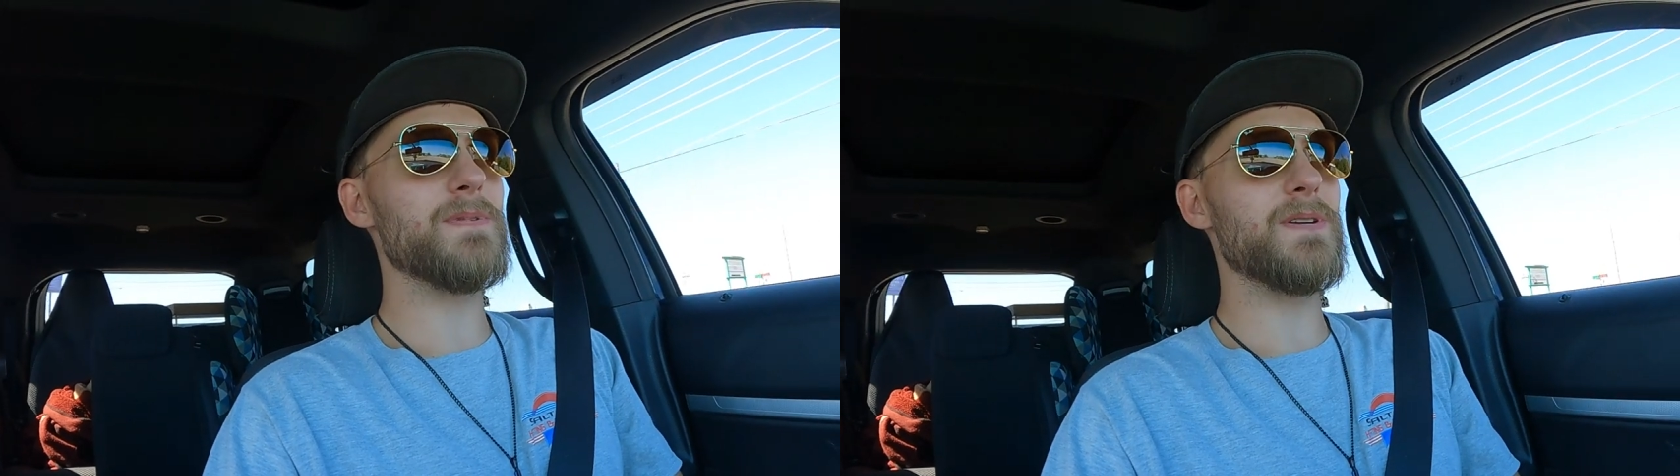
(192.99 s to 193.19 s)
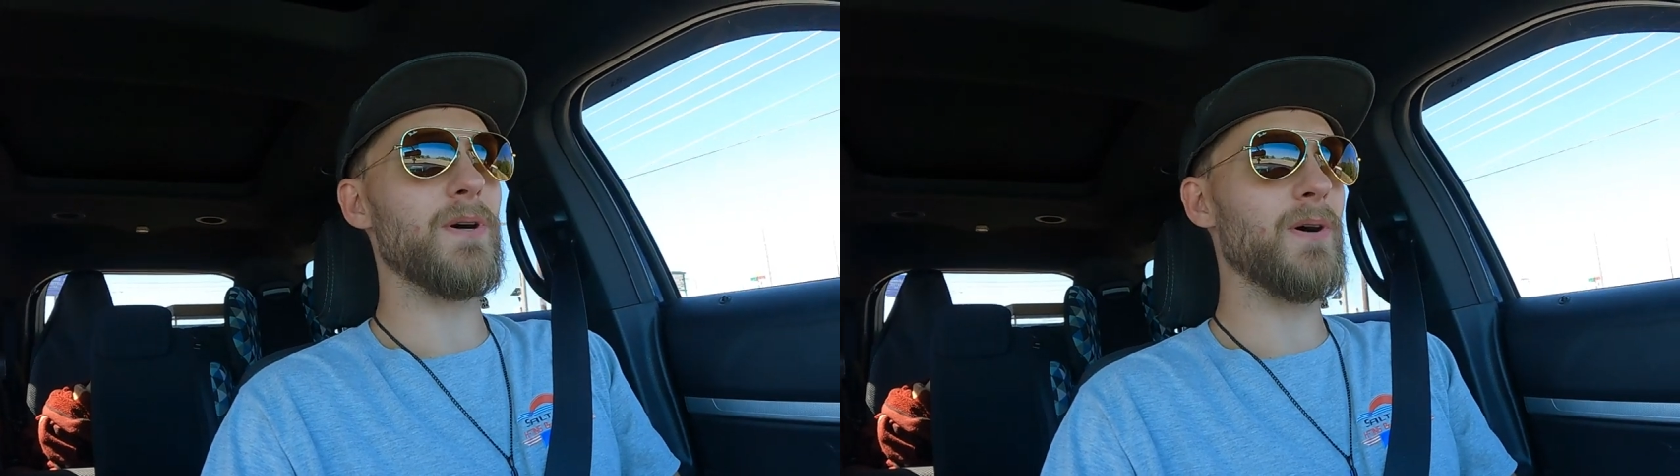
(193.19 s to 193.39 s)

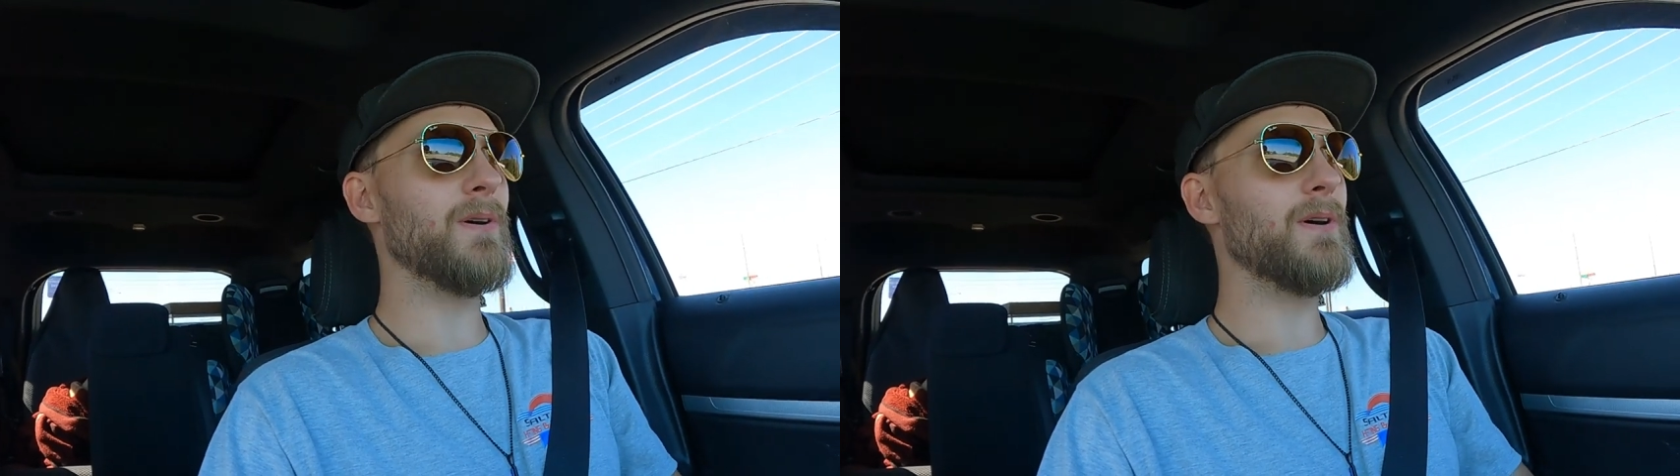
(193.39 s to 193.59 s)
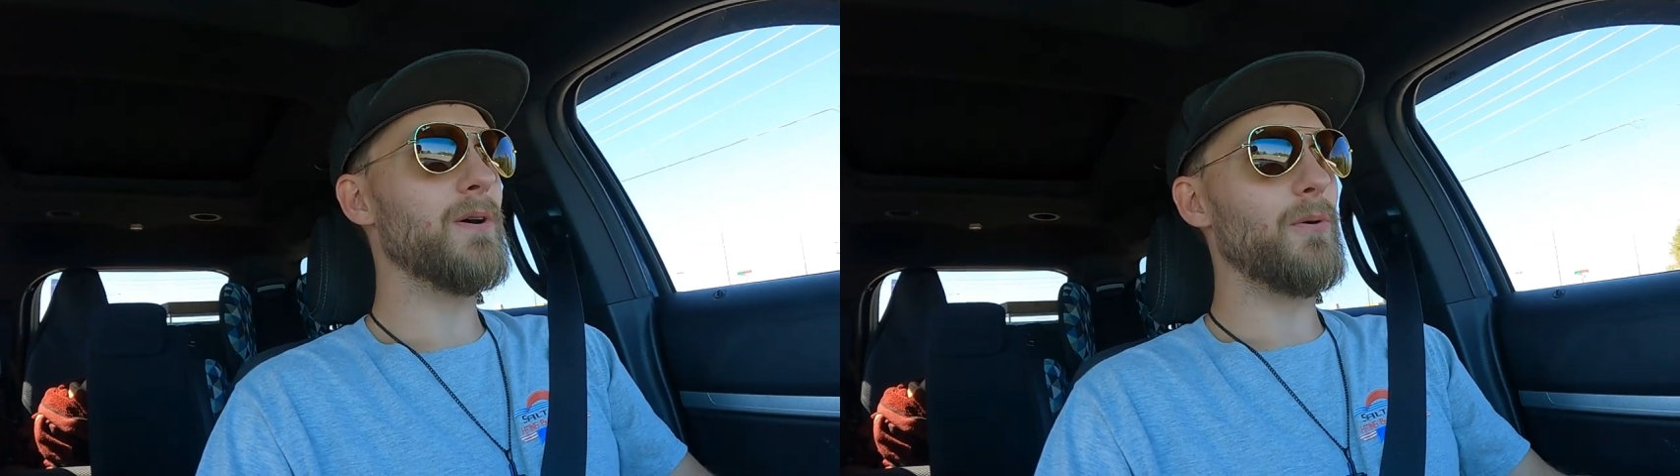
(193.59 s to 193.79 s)
So
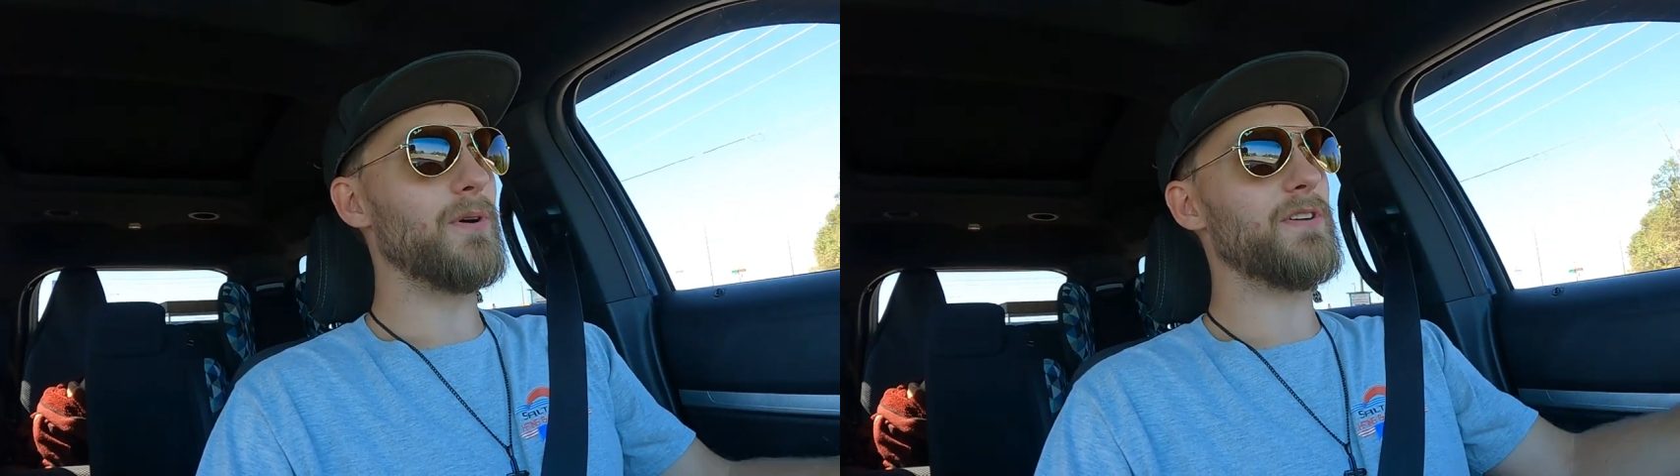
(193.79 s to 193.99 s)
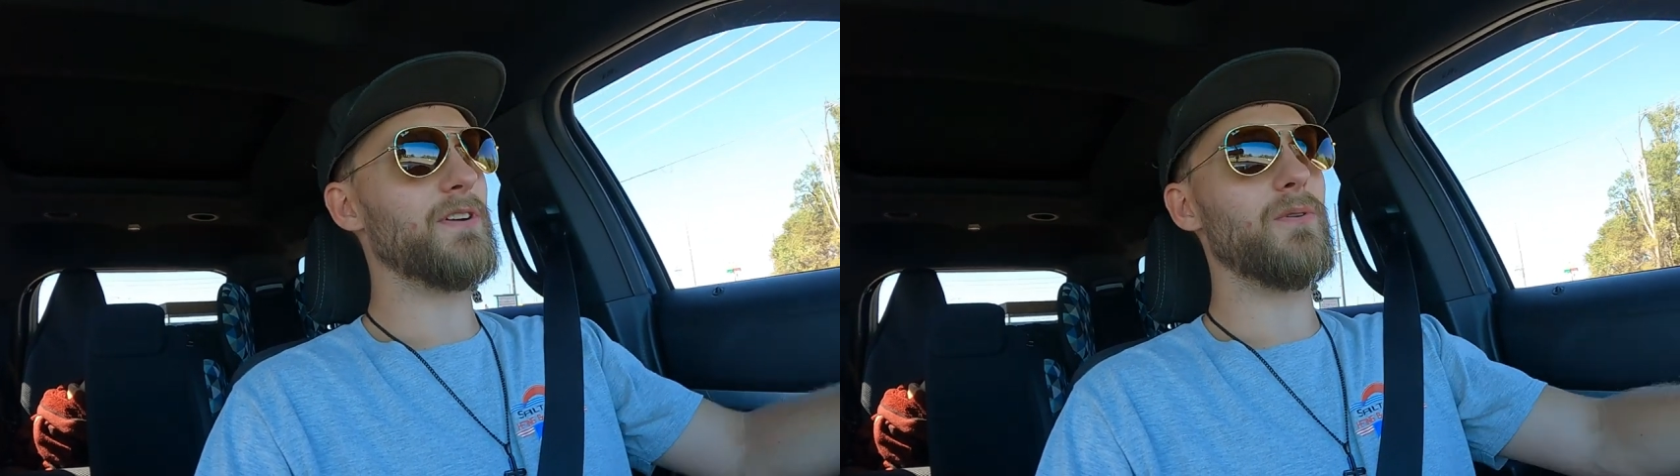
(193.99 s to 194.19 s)

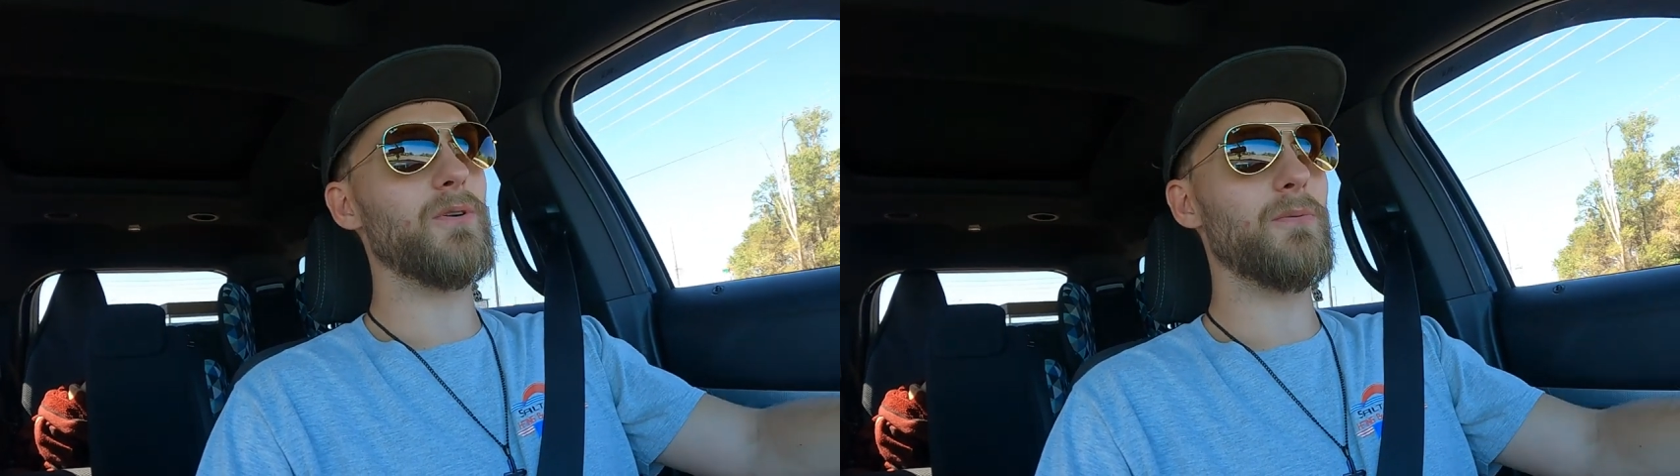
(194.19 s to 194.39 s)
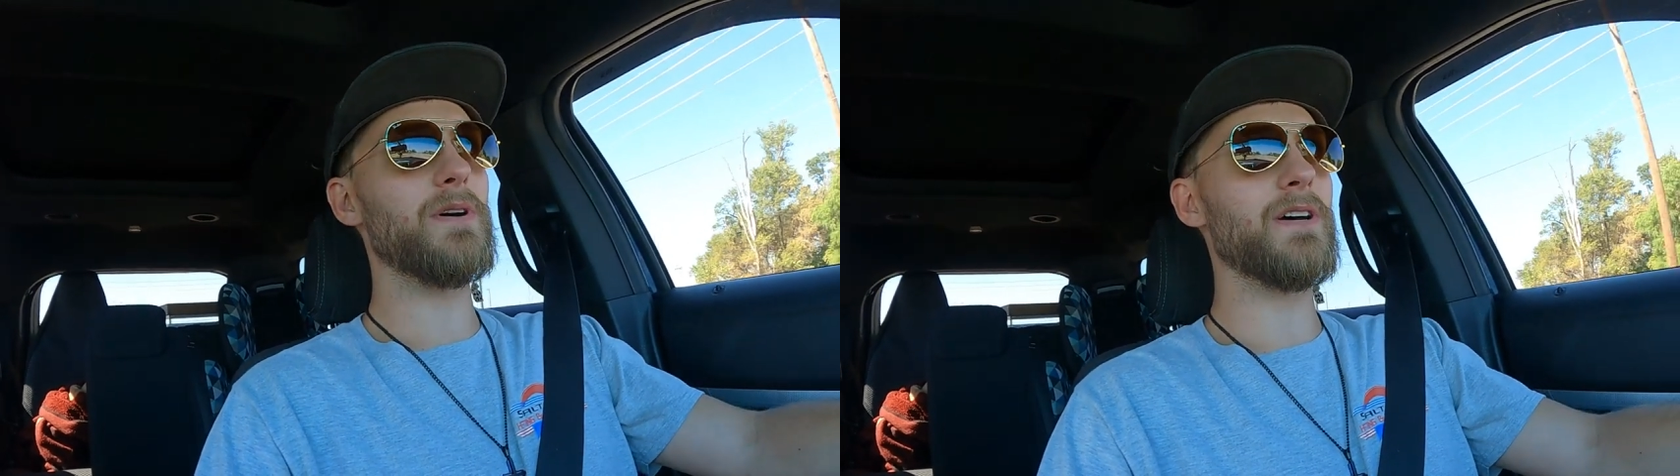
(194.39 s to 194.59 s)
we took a
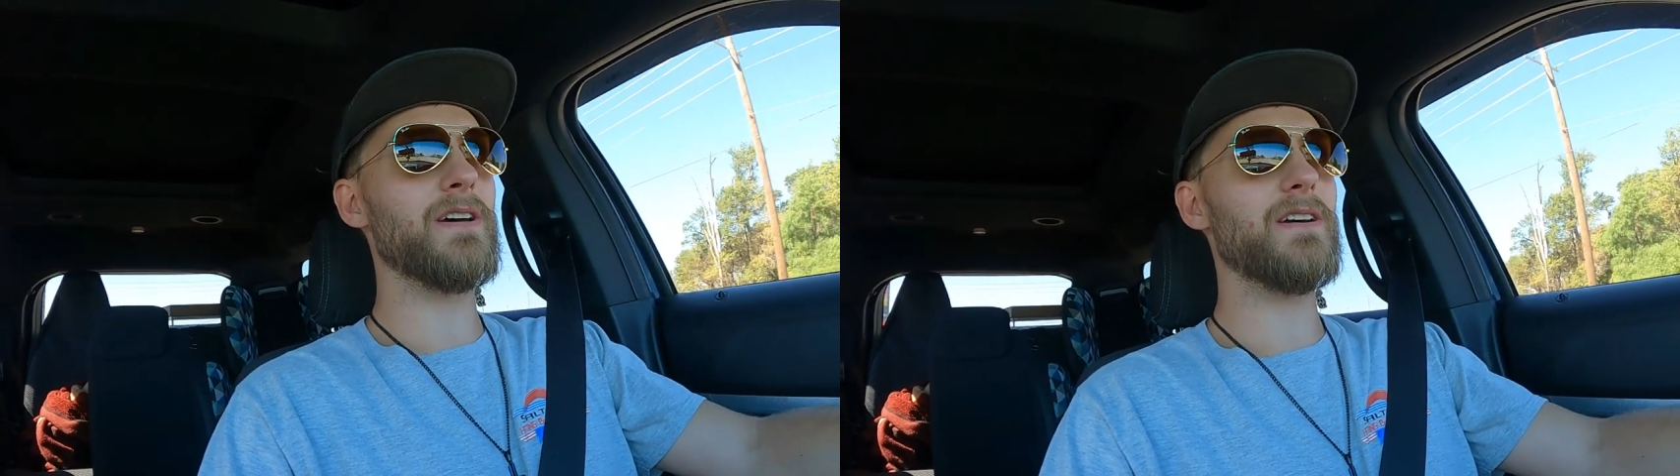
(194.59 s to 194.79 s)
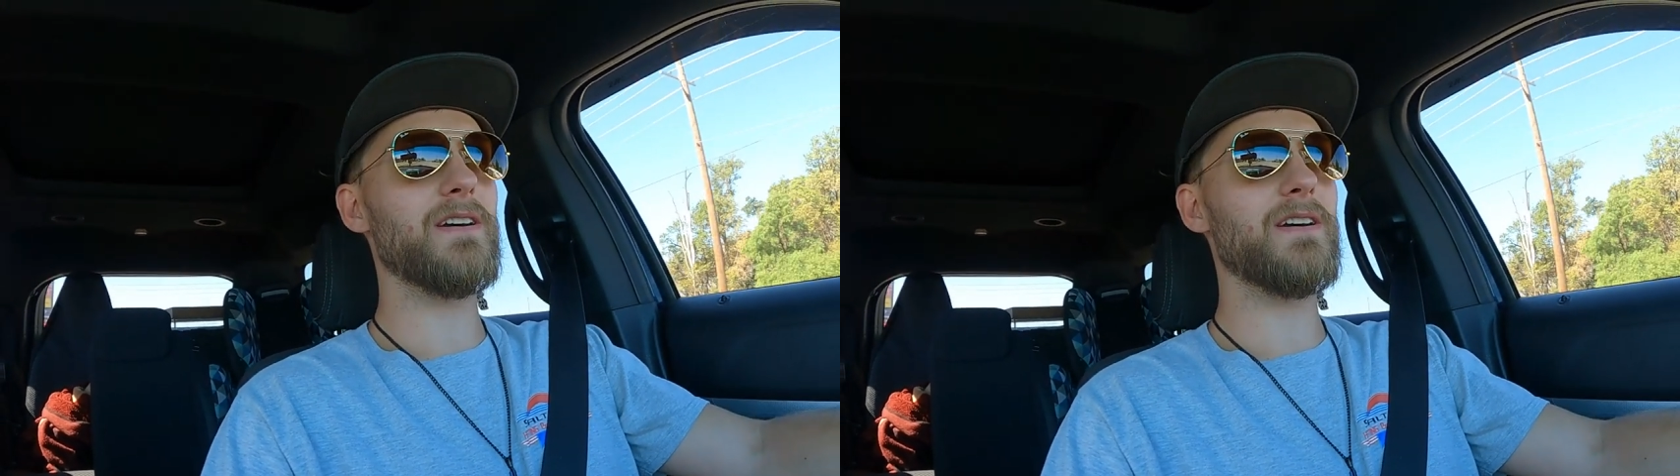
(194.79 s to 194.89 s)
little bit,